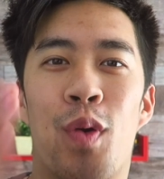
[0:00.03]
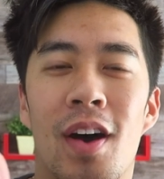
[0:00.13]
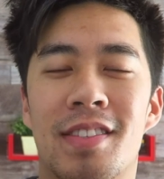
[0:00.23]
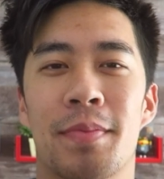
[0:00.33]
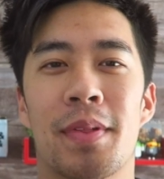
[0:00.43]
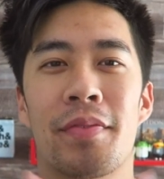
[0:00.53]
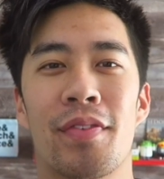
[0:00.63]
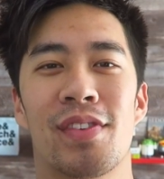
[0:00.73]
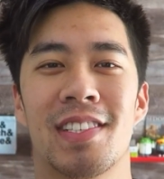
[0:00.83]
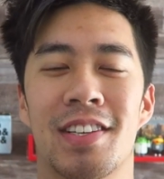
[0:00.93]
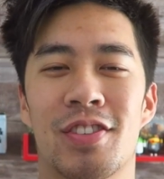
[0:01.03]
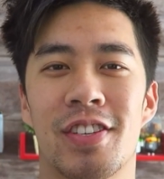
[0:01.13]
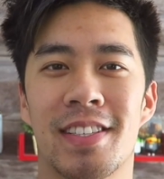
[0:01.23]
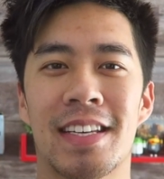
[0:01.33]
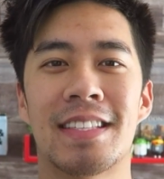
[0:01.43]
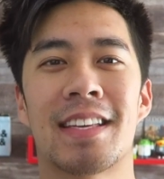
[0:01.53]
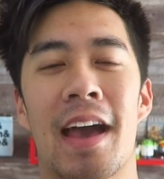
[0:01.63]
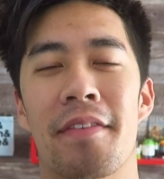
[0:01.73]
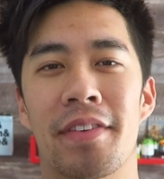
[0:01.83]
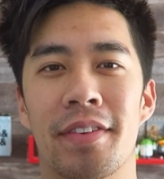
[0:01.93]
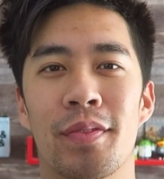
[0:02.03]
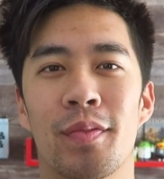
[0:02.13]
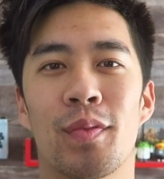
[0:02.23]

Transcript: What's up, lovable researchers? It's Kevin.